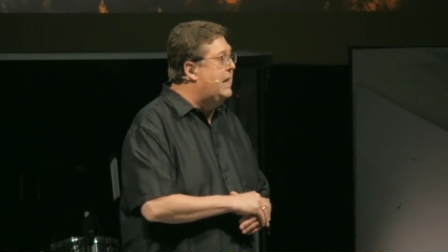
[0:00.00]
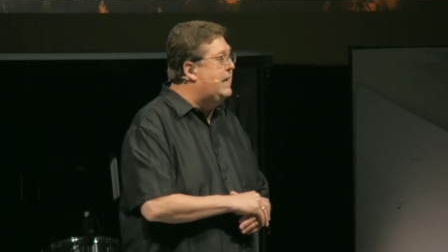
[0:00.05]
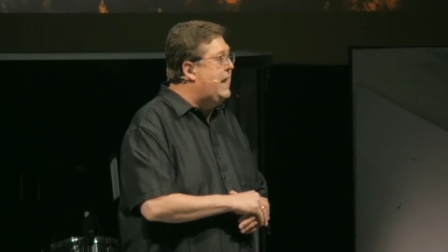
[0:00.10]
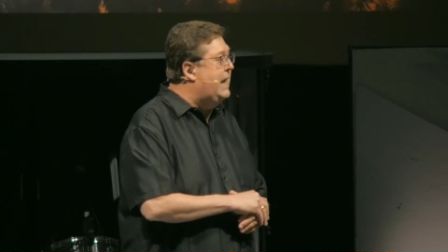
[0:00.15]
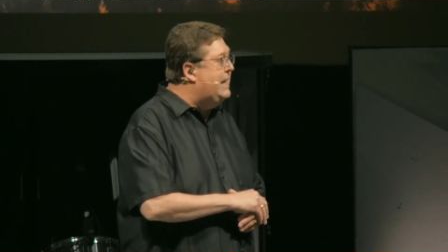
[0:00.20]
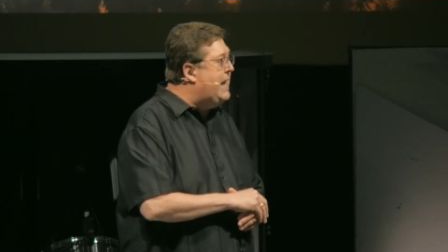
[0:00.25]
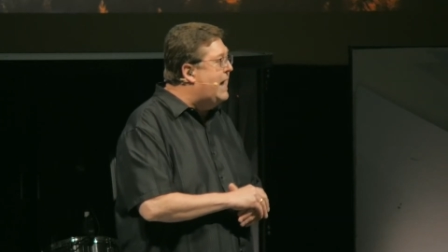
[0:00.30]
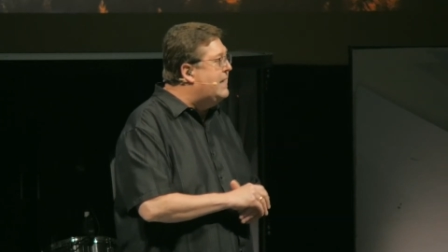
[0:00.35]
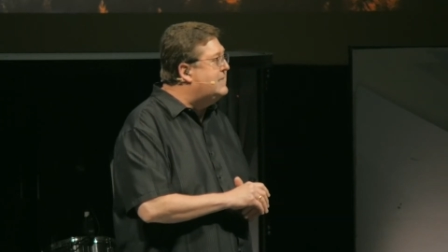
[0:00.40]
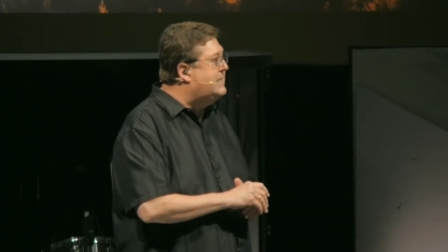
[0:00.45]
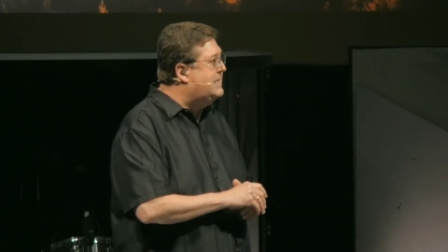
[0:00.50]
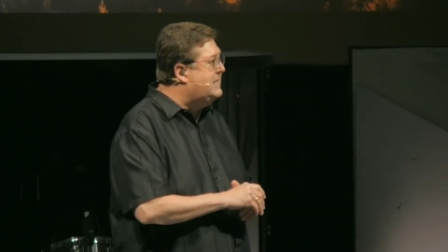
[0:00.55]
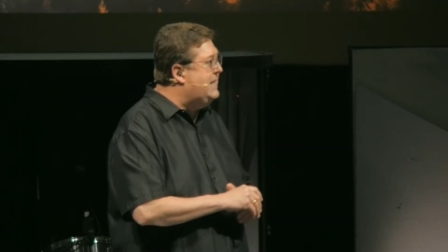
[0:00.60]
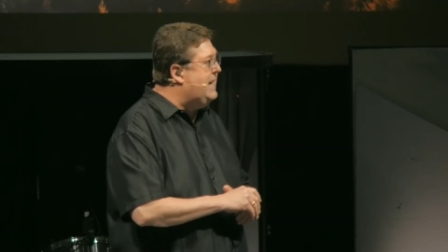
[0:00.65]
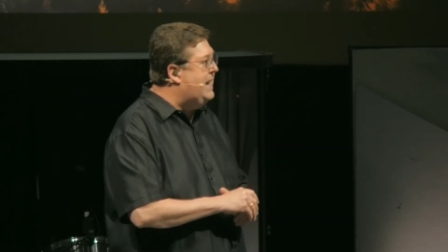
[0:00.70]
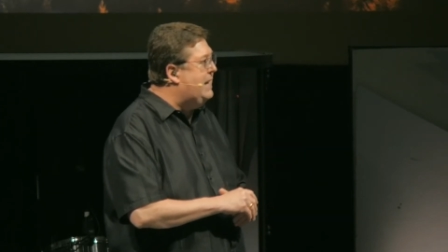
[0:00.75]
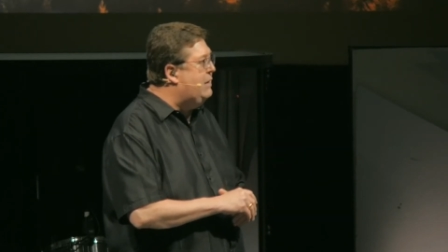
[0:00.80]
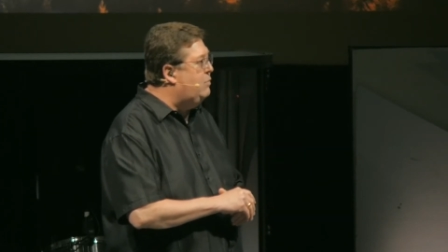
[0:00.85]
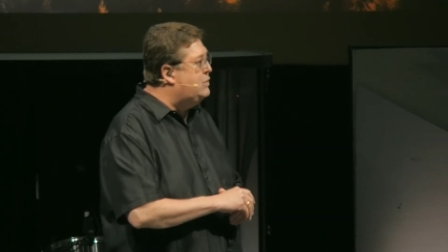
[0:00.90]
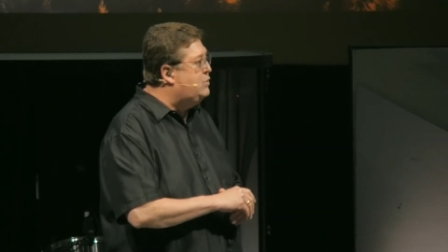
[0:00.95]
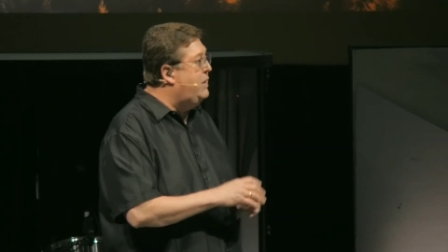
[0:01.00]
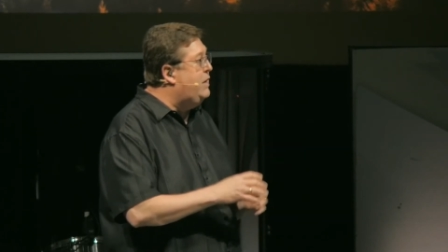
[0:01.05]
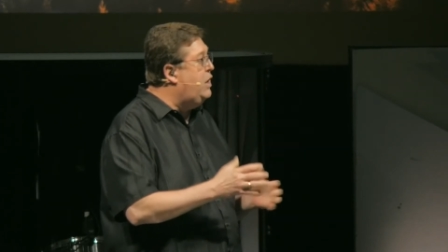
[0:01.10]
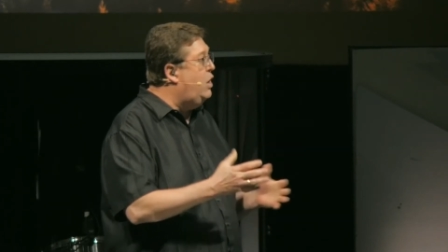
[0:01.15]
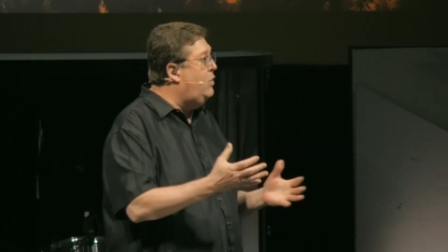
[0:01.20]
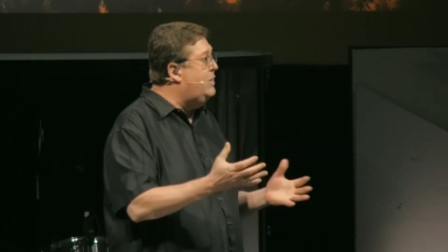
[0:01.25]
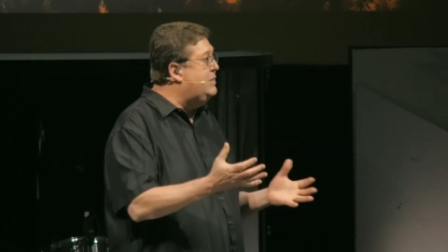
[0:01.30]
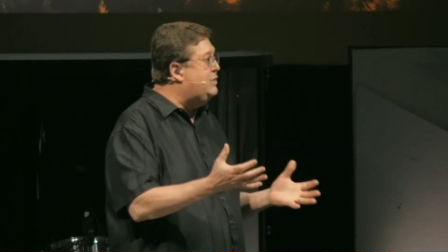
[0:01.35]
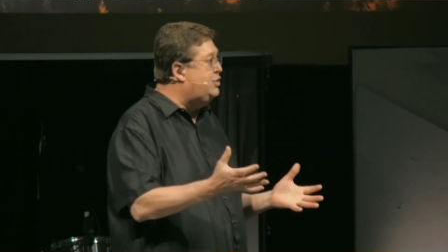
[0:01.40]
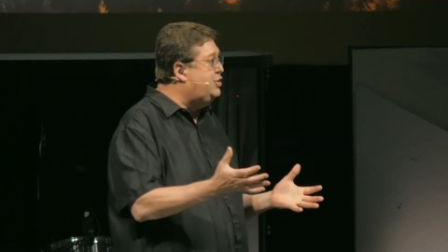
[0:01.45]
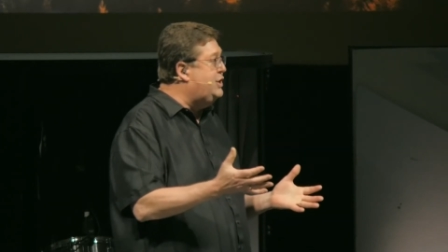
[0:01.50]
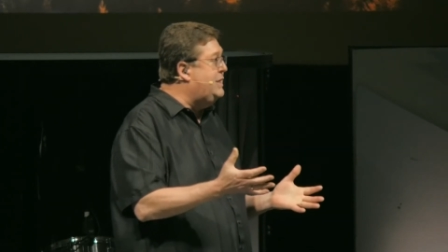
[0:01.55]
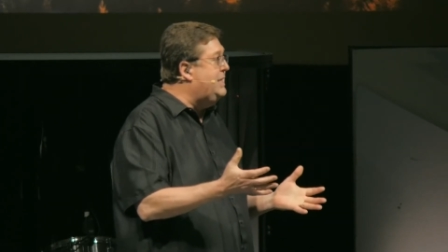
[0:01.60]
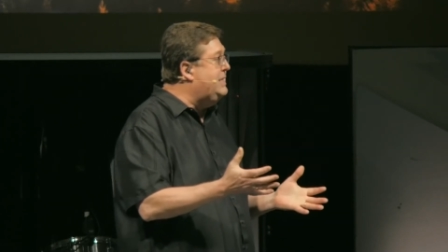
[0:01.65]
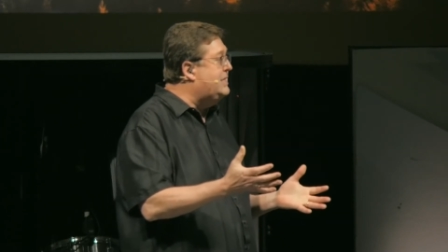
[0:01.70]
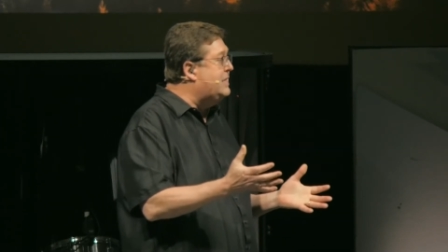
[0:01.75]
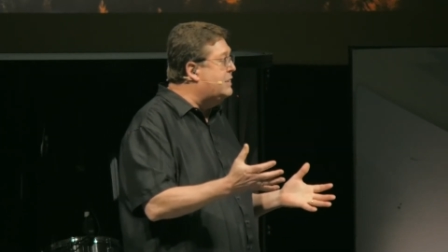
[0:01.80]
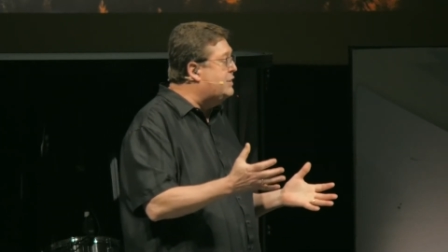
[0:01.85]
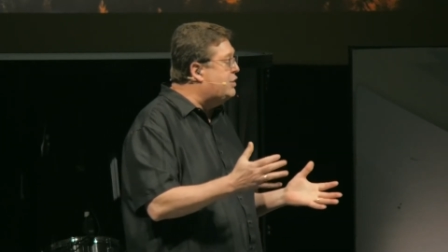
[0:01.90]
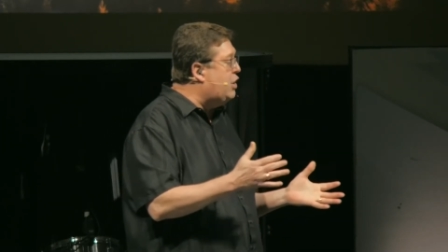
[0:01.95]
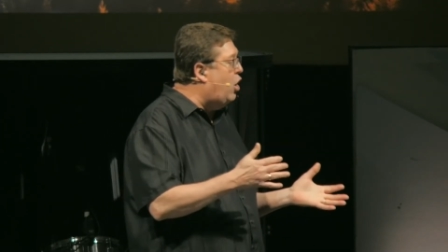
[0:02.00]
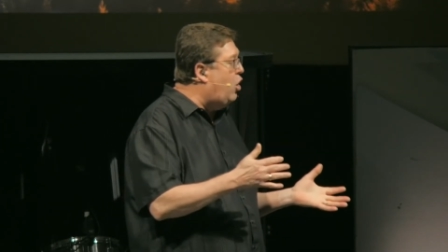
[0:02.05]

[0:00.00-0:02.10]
And in that seed, which we know is Jesus,